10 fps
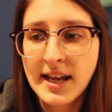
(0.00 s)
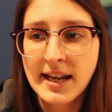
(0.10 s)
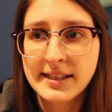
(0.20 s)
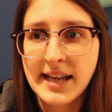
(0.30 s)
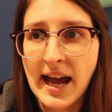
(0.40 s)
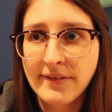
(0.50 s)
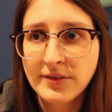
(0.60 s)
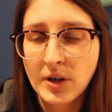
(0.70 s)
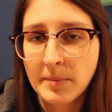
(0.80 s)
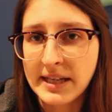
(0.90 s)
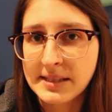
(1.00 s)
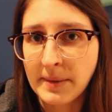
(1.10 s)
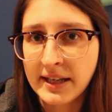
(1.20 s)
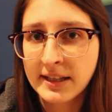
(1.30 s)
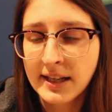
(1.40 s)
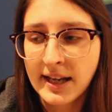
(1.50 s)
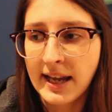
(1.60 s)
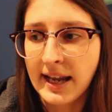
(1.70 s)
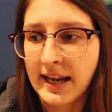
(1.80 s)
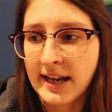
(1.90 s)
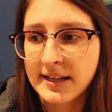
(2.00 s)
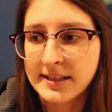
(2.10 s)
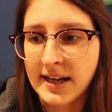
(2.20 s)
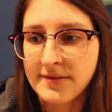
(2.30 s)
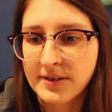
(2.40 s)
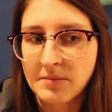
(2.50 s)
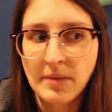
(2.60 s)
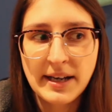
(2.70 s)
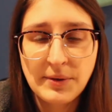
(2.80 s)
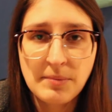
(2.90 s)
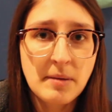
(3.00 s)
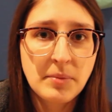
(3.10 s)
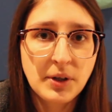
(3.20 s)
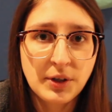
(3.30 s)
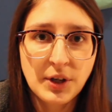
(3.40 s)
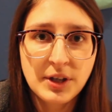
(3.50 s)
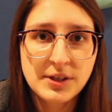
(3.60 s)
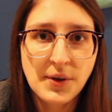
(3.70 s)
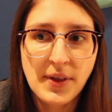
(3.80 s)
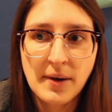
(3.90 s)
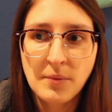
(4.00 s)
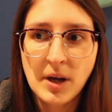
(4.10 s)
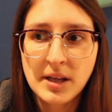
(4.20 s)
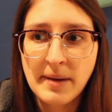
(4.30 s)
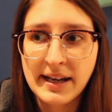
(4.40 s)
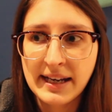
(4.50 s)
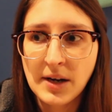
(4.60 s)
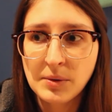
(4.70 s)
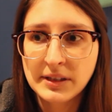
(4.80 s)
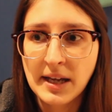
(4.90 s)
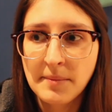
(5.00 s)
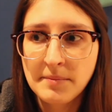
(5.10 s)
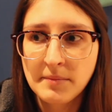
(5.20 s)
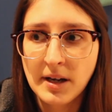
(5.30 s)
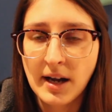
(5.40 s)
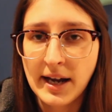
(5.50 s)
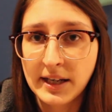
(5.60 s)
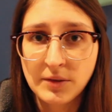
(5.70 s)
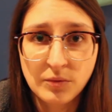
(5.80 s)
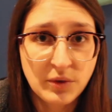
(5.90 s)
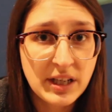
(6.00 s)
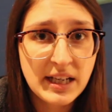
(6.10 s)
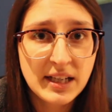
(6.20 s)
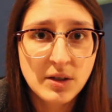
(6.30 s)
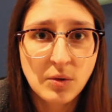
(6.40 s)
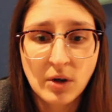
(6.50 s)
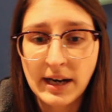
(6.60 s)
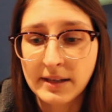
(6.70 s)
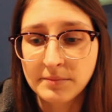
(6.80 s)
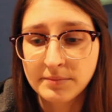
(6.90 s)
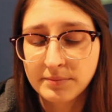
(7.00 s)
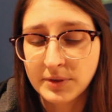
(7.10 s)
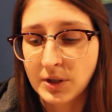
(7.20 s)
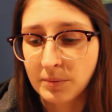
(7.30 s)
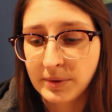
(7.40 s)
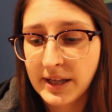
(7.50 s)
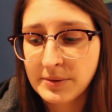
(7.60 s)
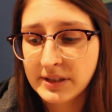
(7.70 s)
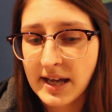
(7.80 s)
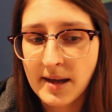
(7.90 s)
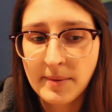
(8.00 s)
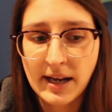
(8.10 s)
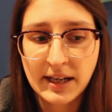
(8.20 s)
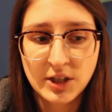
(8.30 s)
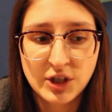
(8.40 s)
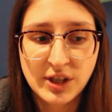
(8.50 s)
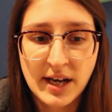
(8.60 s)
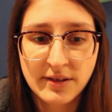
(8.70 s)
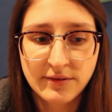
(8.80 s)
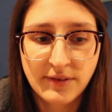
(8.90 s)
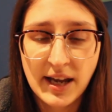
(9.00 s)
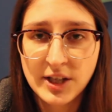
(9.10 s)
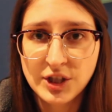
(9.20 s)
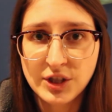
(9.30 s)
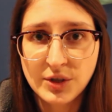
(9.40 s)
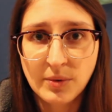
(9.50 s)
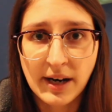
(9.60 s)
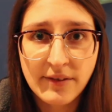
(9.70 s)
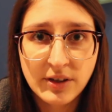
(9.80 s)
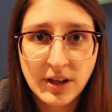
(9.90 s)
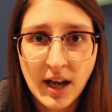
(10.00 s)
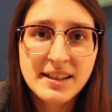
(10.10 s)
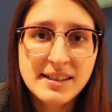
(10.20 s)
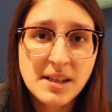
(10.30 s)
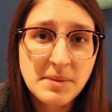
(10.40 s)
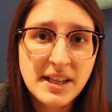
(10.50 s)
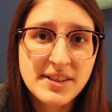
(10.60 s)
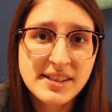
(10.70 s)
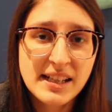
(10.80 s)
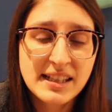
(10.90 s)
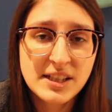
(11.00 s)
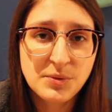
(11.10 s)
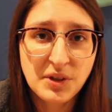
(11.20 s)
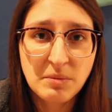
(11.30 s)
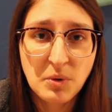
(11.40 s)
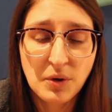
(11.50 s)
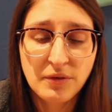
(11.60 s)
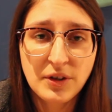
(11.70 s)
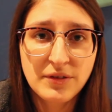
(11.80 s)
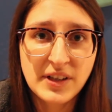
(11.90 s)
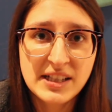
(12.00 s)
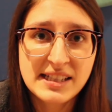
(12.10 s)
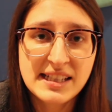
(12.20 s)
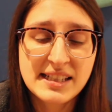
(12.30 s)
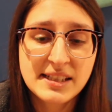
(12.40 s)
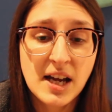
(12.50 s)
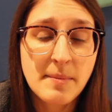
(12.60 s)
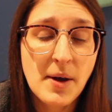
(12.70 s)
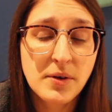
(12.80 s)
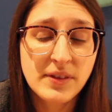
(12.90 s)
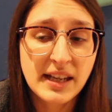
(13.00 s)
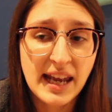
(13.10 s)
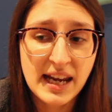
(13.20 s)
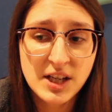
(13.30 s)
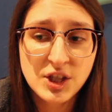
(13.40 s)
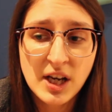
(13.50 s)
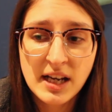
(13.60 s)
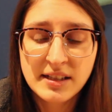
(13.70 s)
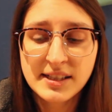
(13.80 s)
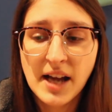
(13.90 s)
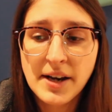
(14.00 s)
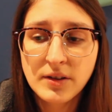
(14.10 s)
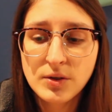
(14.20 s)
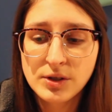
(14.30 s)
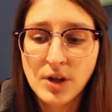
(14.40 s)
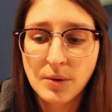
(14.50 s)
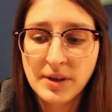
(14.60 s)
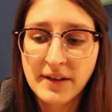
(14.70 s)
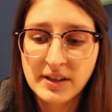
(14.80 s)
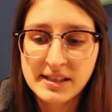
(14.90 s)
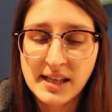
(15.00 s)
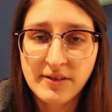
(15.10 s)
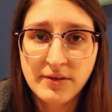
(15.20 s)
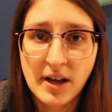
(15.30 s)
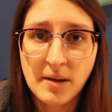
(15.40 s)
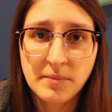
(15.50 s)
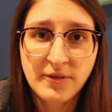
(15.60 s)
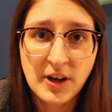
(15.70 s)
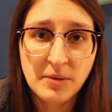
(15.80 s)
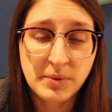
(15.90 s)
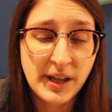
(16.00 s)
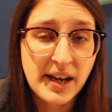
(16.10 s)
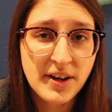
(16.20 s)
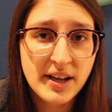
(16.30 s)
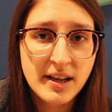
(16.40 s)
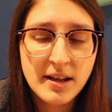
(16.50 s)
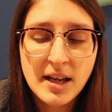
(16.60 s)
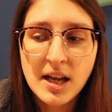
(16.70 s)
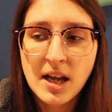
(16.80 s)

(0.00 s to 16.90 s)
It's half of our basement, and I've combined it with my book nook so that while I'm hanging out with them, I can read or I can you know, play with them and I can just kind of veg and do whatever. Something else that I think is really important for your ferrets is time out of the cage. This kind of goes along with having a safe ferret play area.